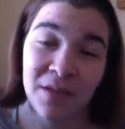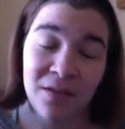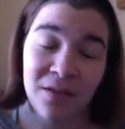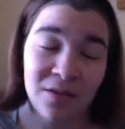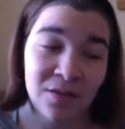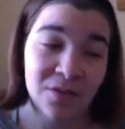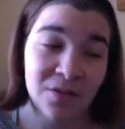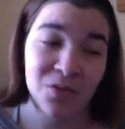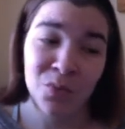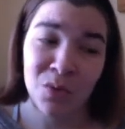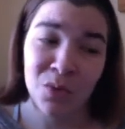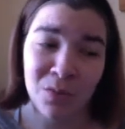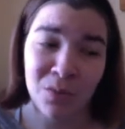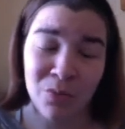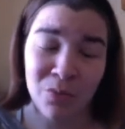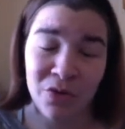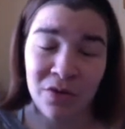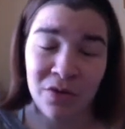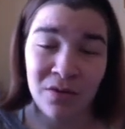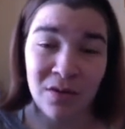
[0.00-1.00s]
this is a really
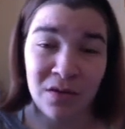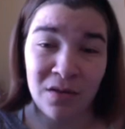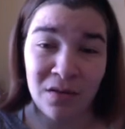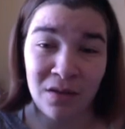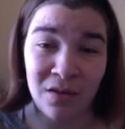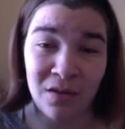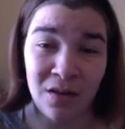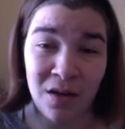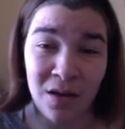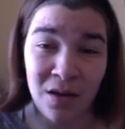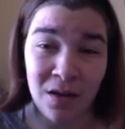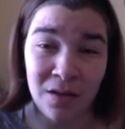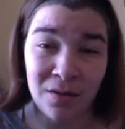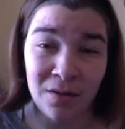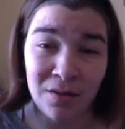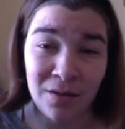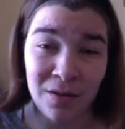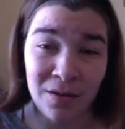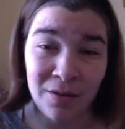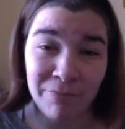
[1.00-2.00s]
important lesson. And
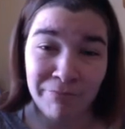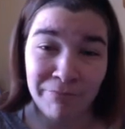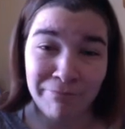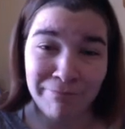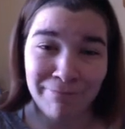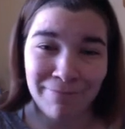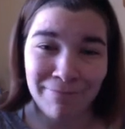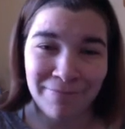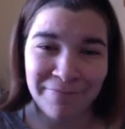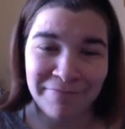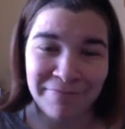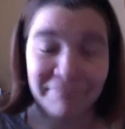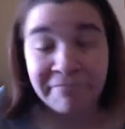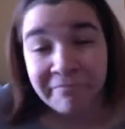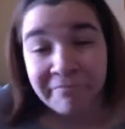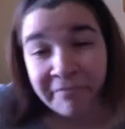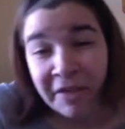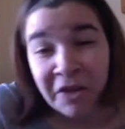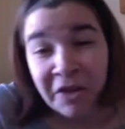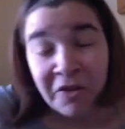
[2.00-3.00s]

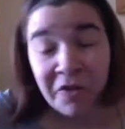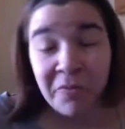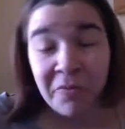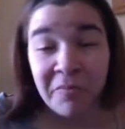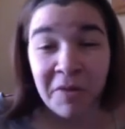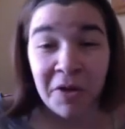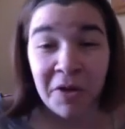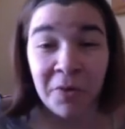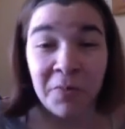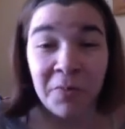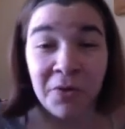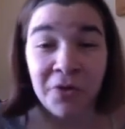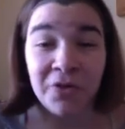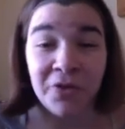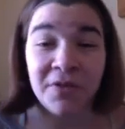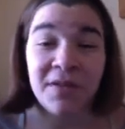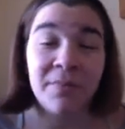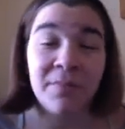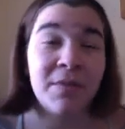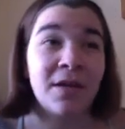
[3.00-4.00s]
I don't know, I hope you
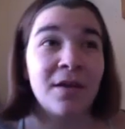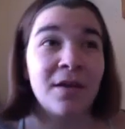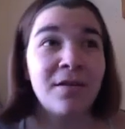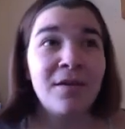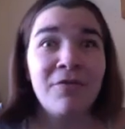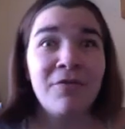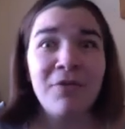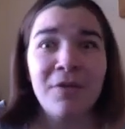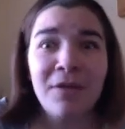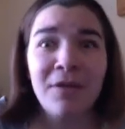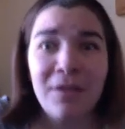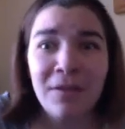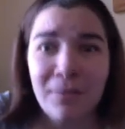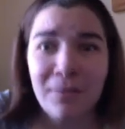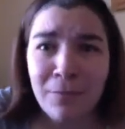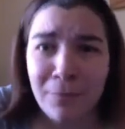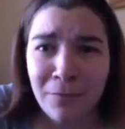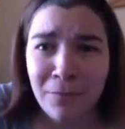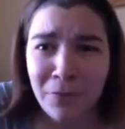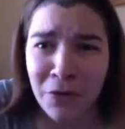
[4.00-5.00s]
learned something. I definitely
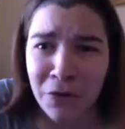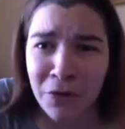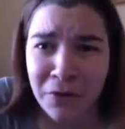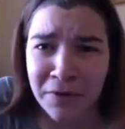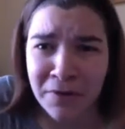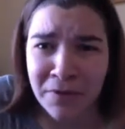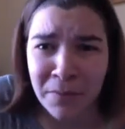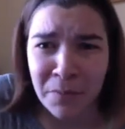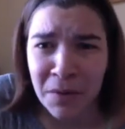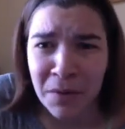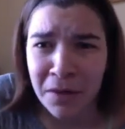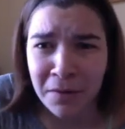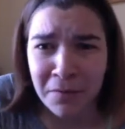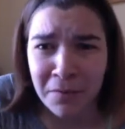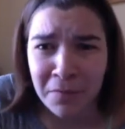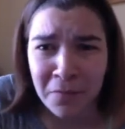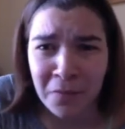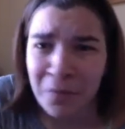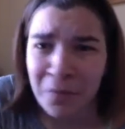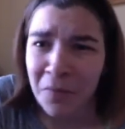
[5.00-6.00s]
learned something.
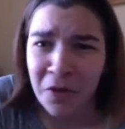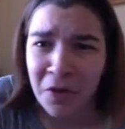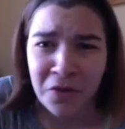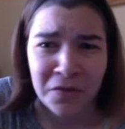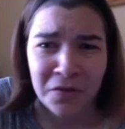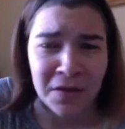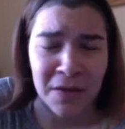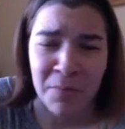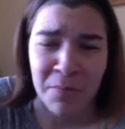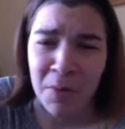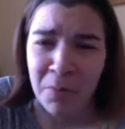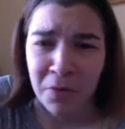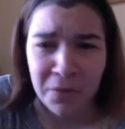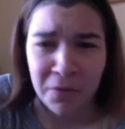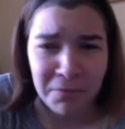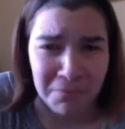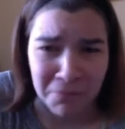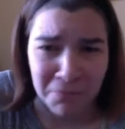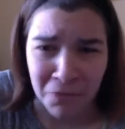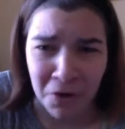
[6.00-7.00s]
I just came up with,
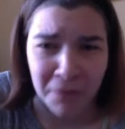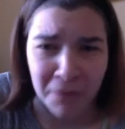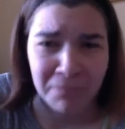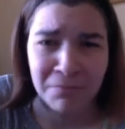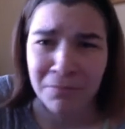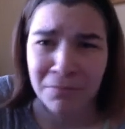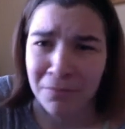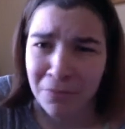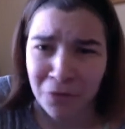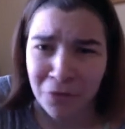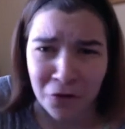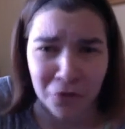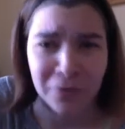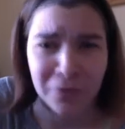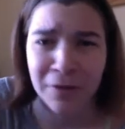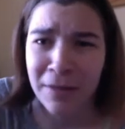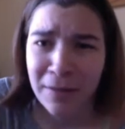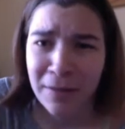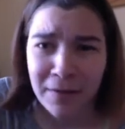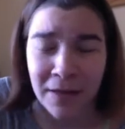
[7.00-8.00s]
well,
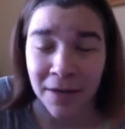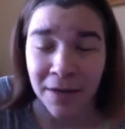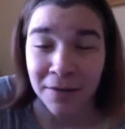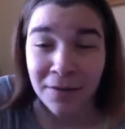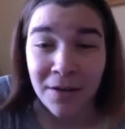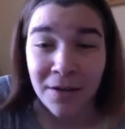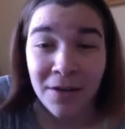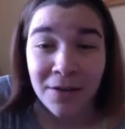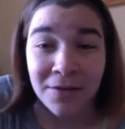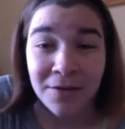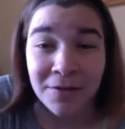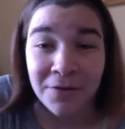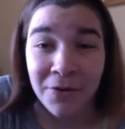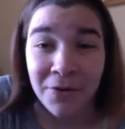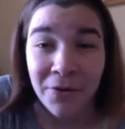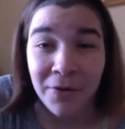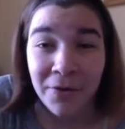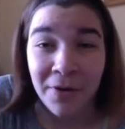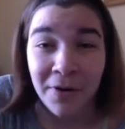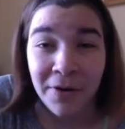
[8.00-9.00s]
journaling at the end.
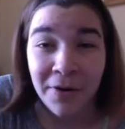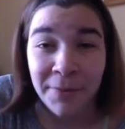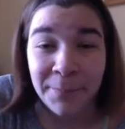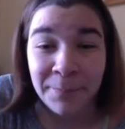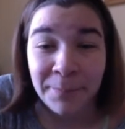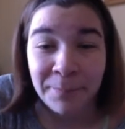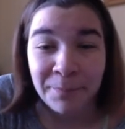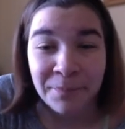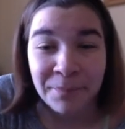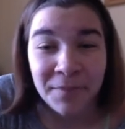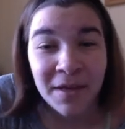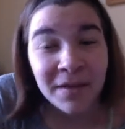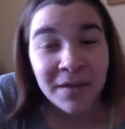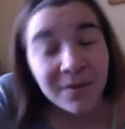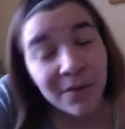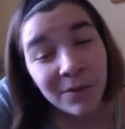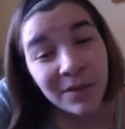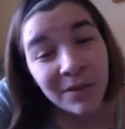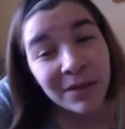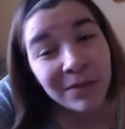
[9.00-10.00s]
So as
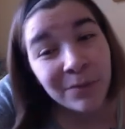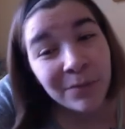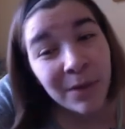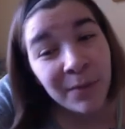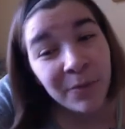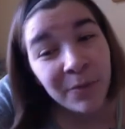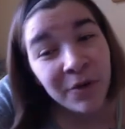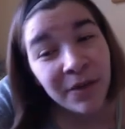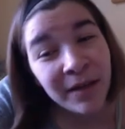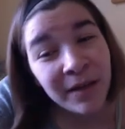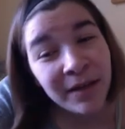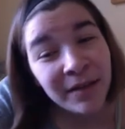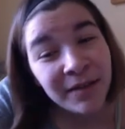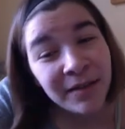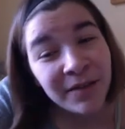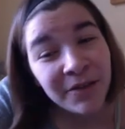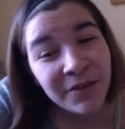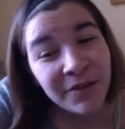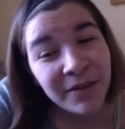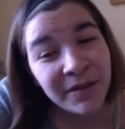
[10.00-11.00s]
always, write more light
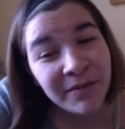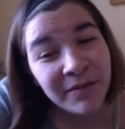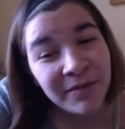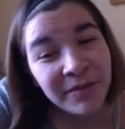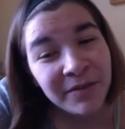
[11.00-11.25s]
into your life.